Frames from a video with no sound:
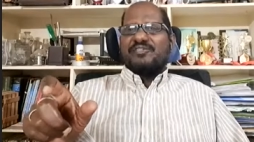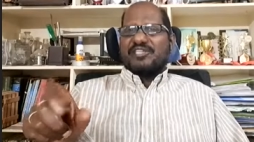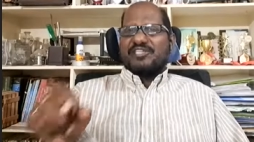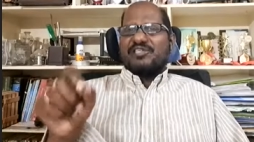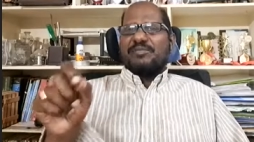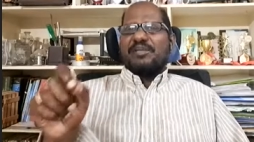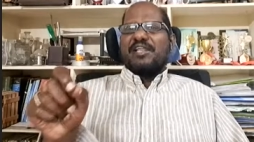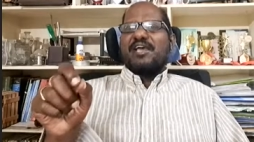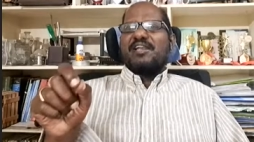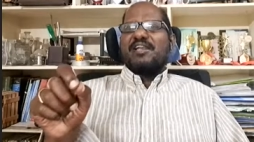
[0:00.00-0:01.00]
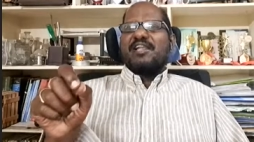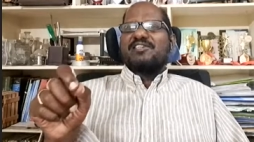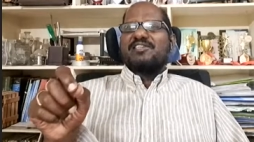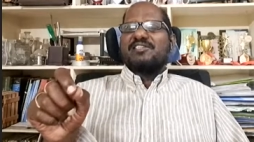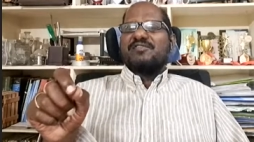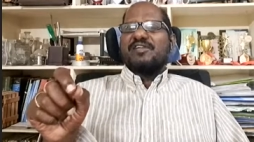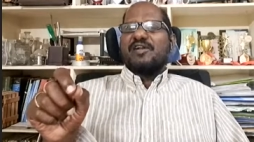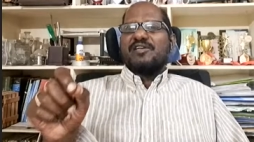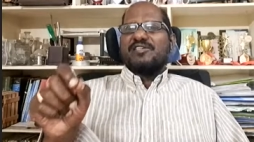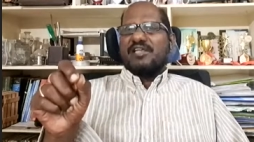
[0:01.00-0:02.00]
Just media relations will
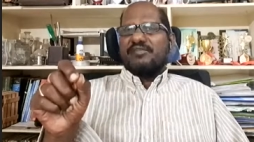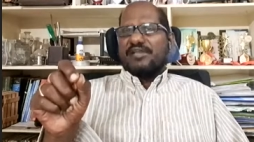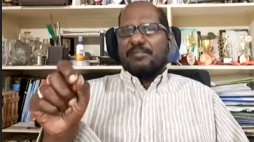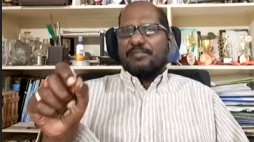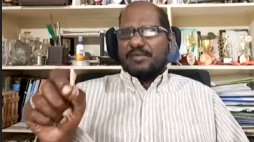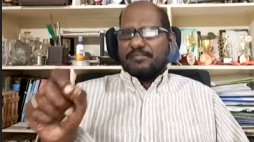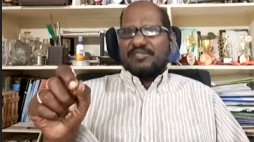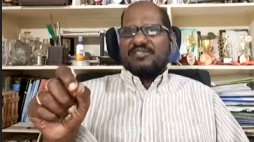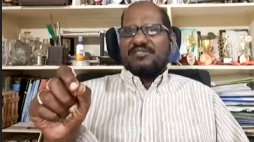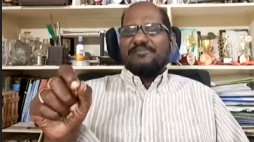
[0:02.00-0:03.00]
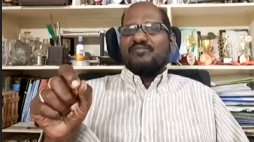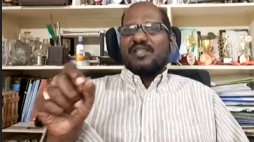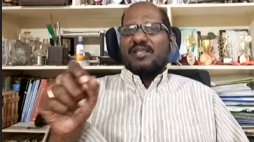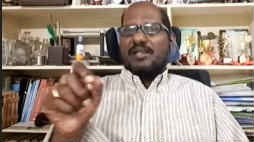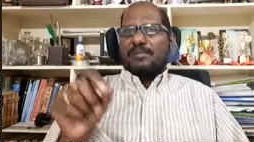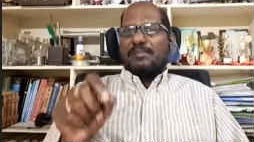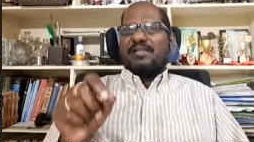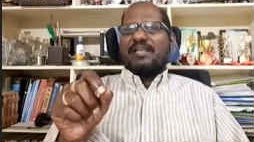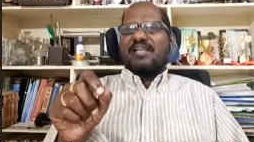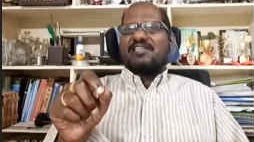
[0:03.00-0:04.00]
not serve any purpose. A
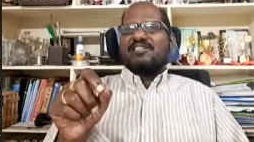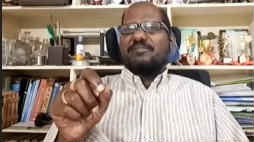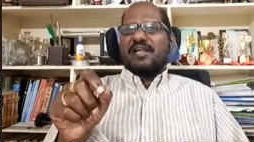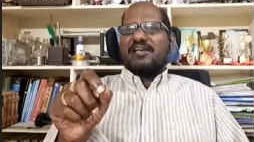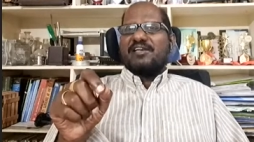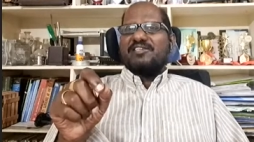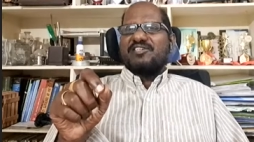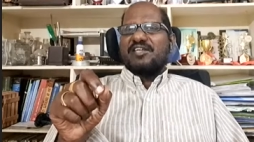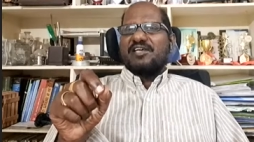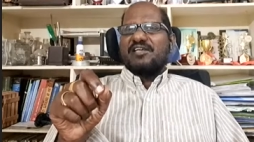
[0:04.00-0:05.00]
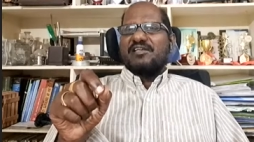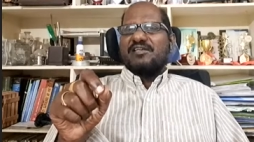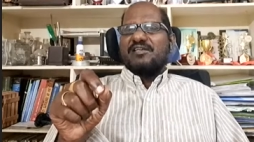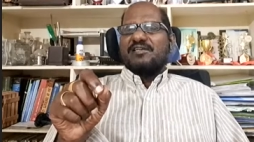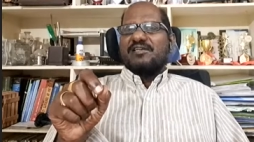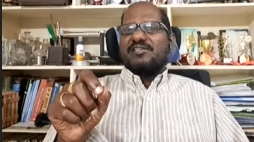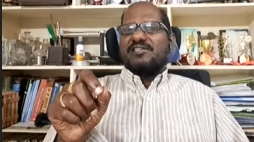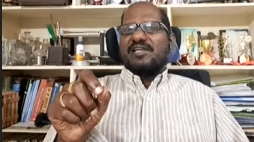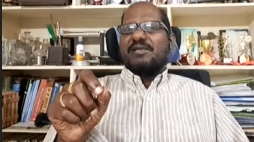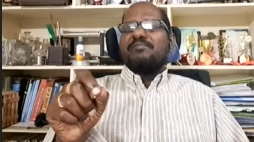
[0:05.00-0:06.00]
public relations practitioner
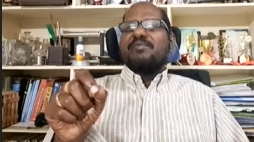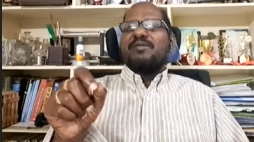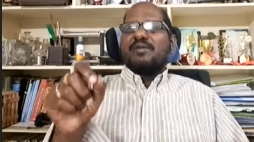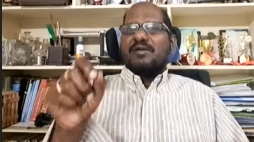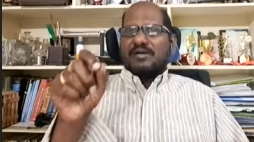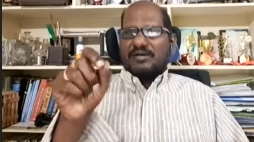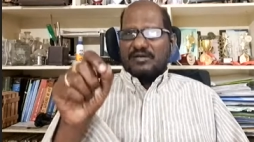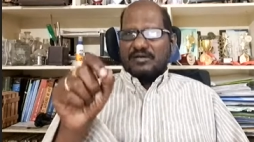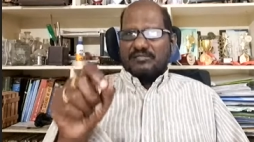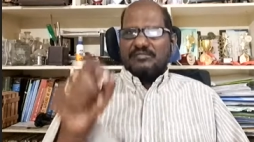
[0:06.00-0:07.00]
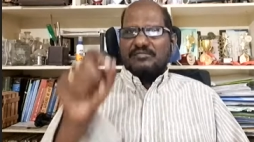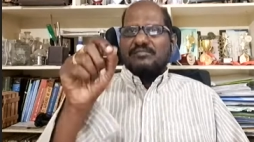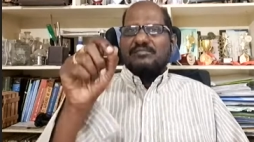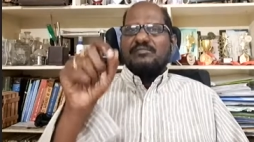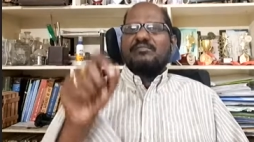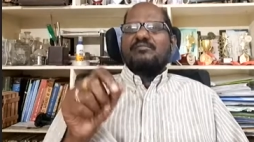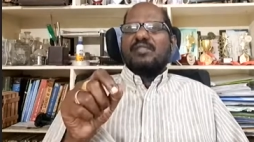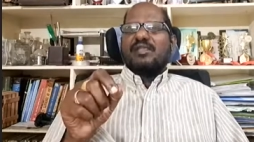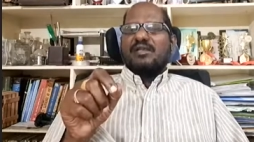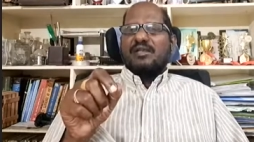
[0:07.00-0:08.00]
is a um,
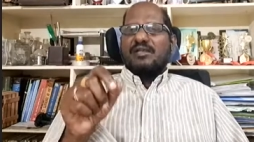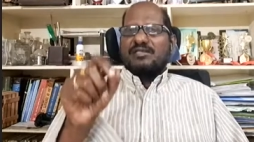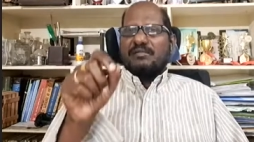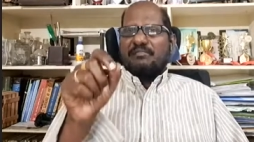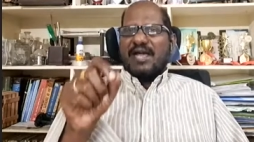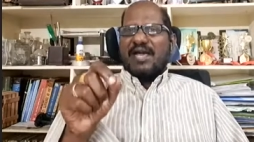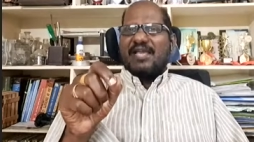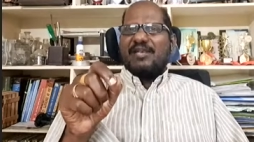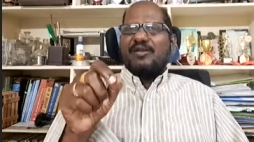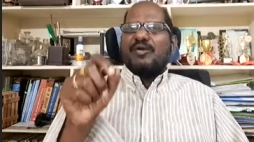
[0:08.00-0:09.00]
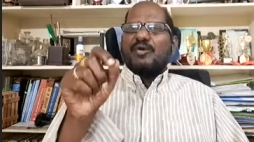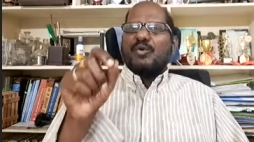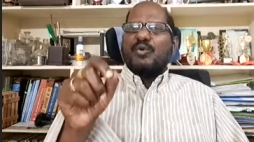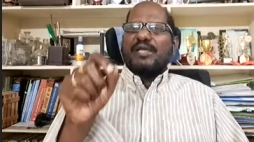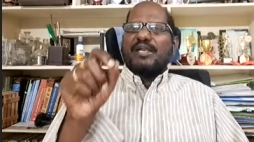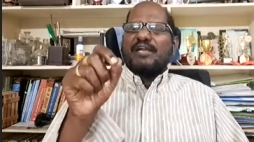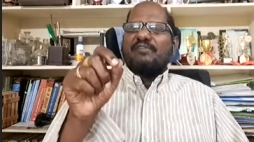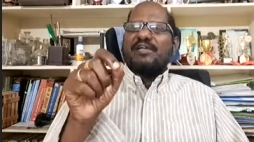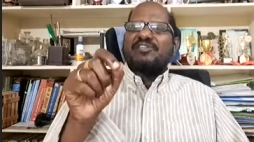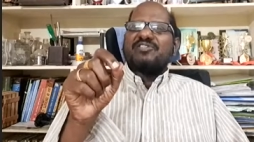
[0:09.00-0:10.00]
is a man who can
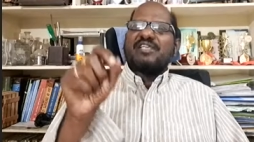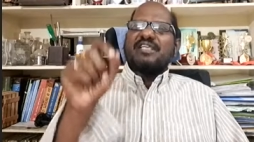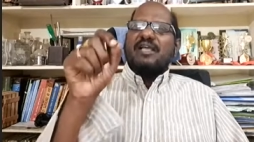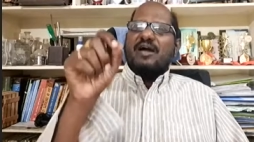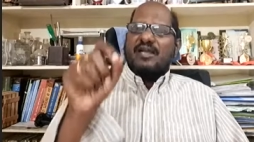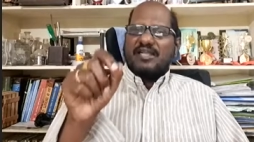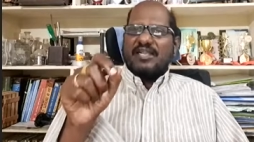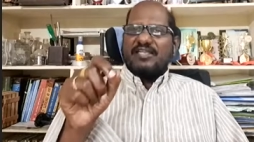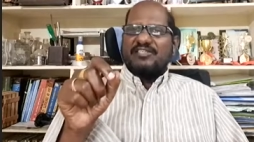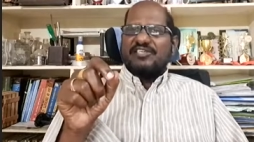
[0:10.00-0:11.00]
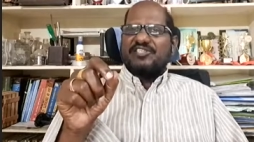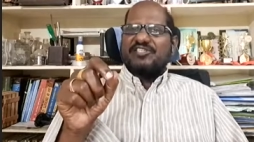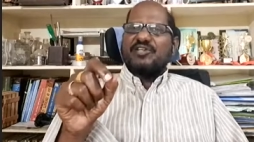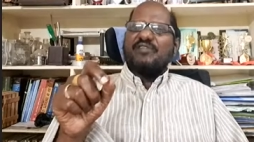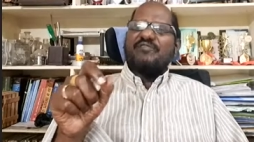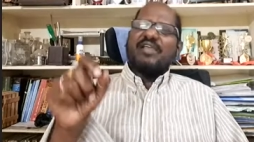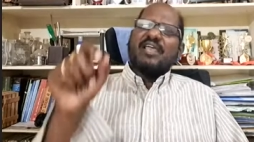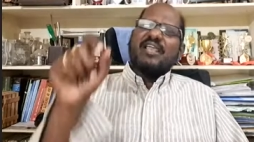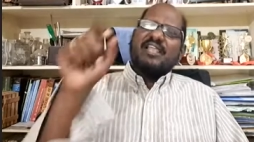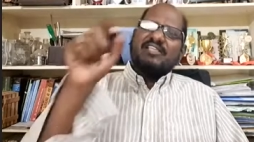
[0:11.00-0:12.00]
advise the organizations on
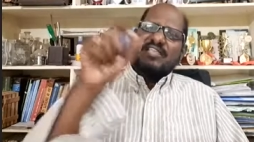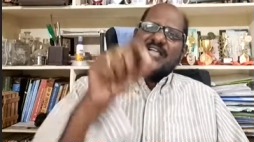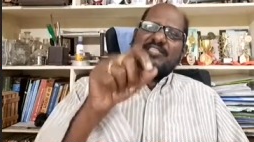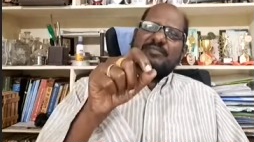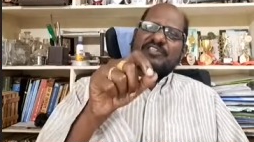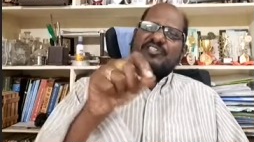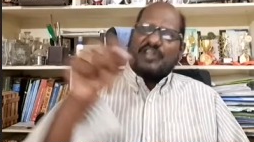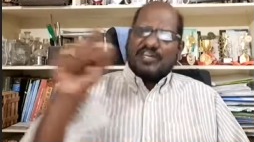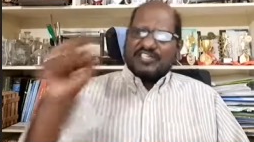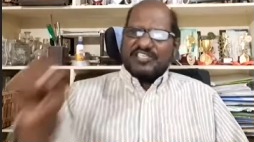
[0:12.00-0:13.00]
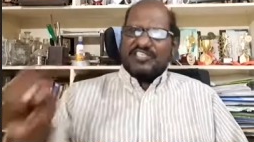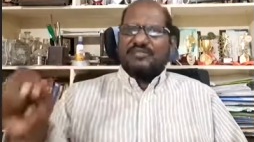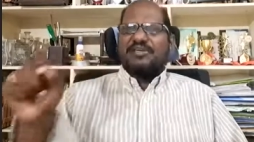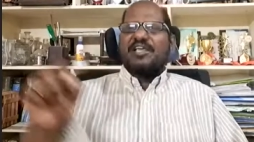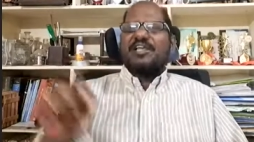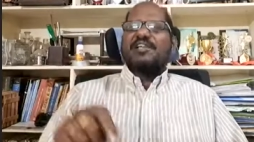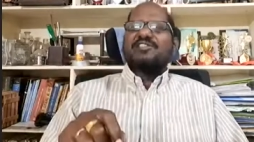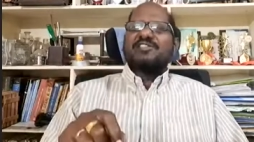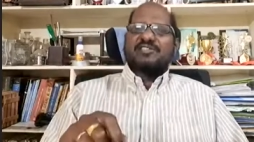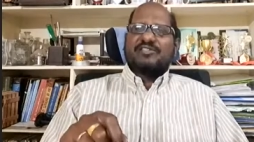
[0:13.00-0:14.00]
various aspects, not just media
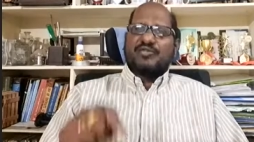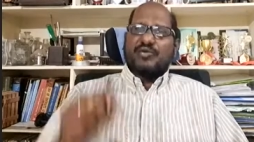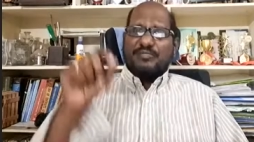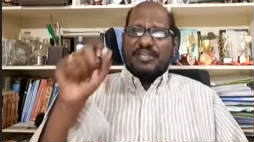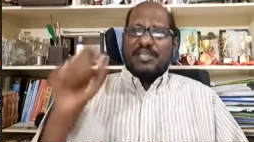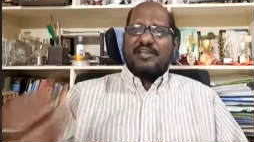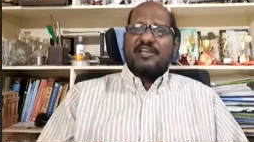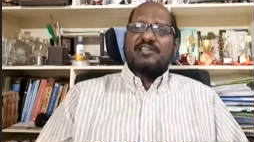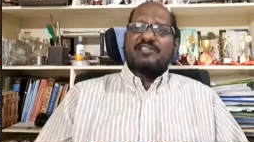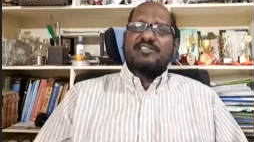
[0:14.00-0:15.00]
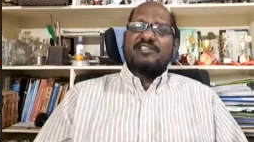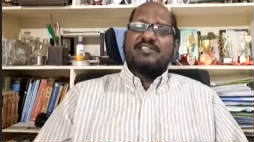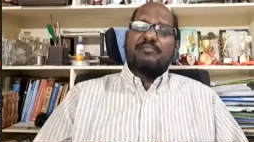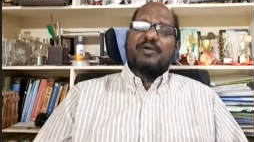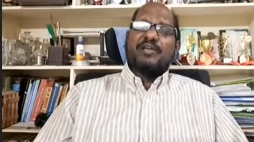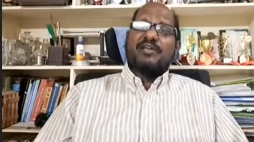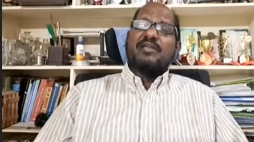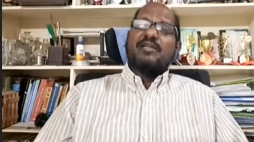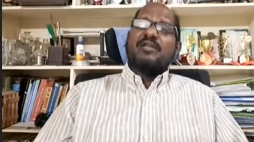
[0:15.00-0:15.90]
relations, though media relations is important.